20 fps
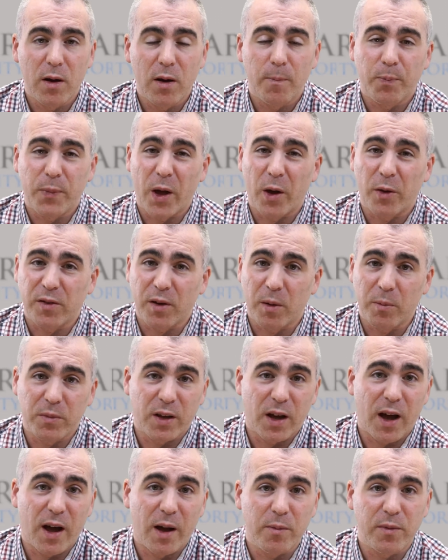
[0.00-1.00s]
Now,
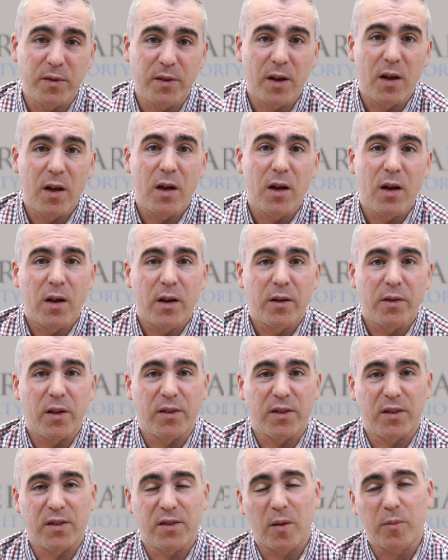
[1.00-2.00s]
sometimes this
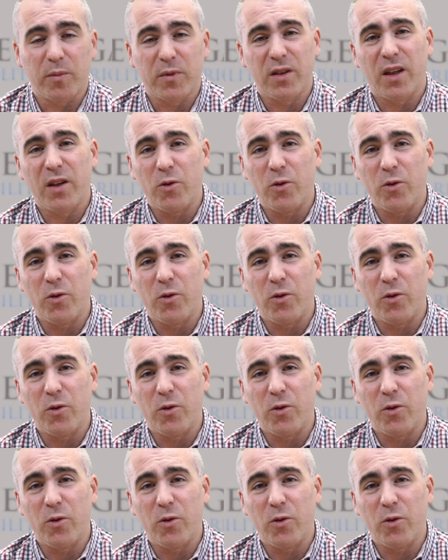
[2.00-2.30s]
is something that